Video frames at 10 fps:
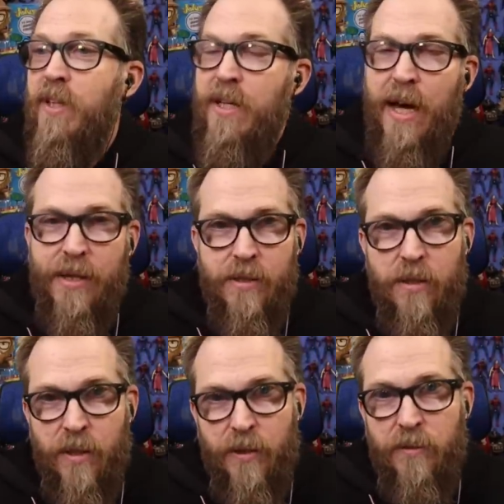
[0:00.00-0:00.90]
God, it's
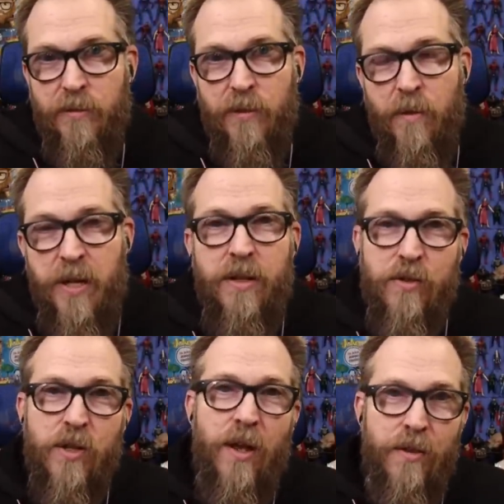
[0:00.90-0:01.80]
good. I mean,
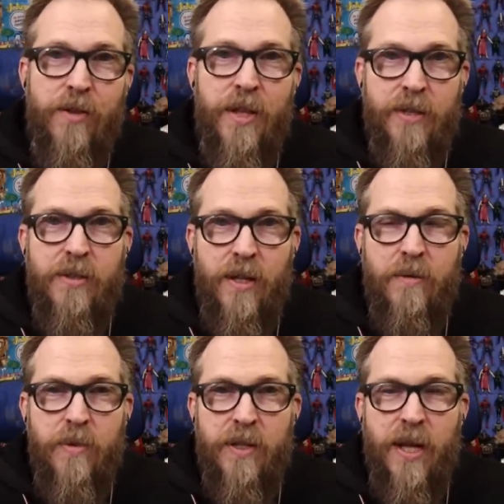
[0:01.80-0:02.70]
there's other things in it,
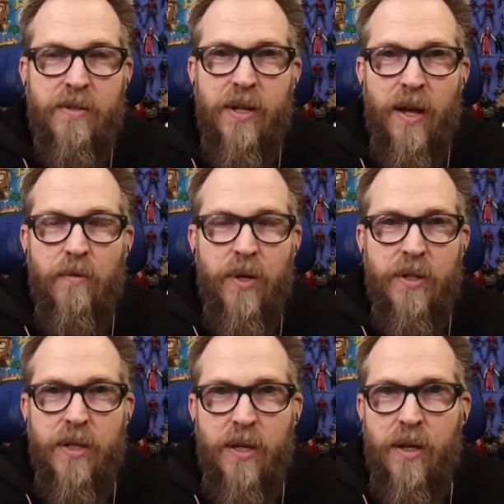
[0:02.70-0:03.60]
but that's not what
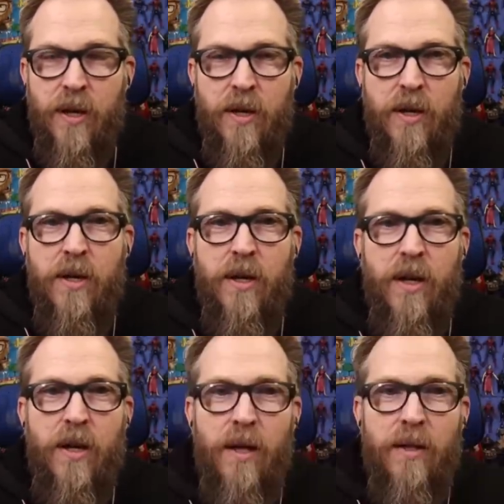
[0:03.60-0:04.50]
the
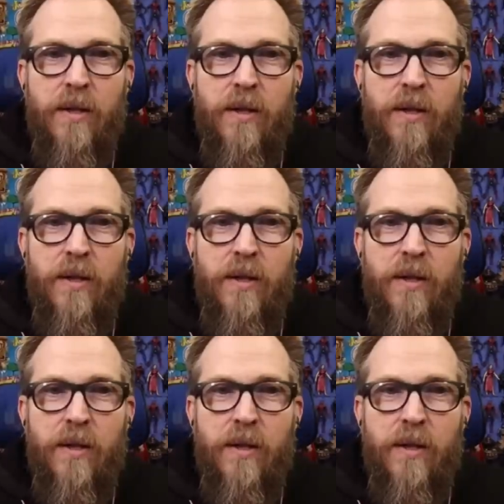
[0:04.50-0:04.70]
uh,